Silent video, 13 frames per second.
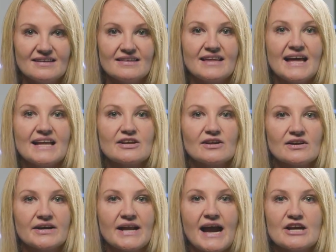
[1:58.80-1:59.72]
Then you'll
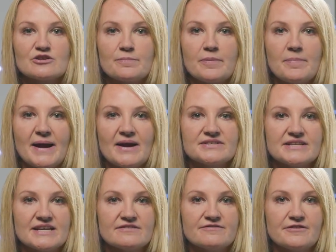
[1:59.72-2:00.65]
learn how to prepare
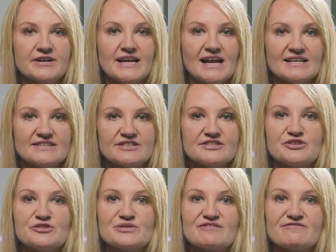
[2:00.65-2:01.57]
data for analysis
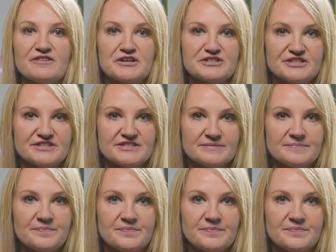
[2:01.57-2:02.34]
using functions.